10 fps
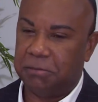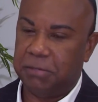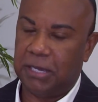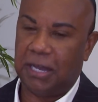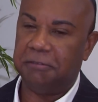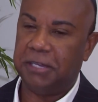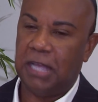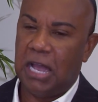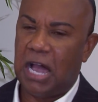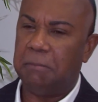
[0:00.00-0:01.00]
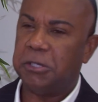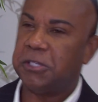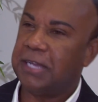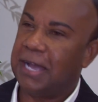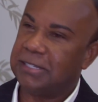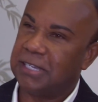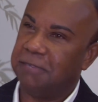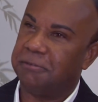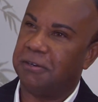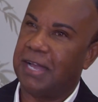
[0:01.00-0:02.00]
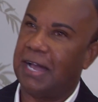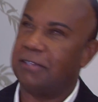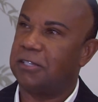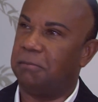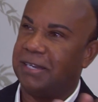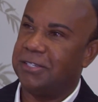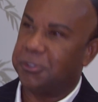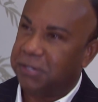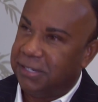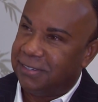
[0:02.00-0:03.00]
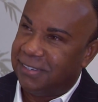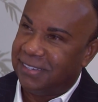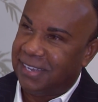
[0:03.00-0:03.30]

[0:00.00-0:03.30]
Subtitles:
come up and go, Ivory, how much are they asking for the house on my street? Okay?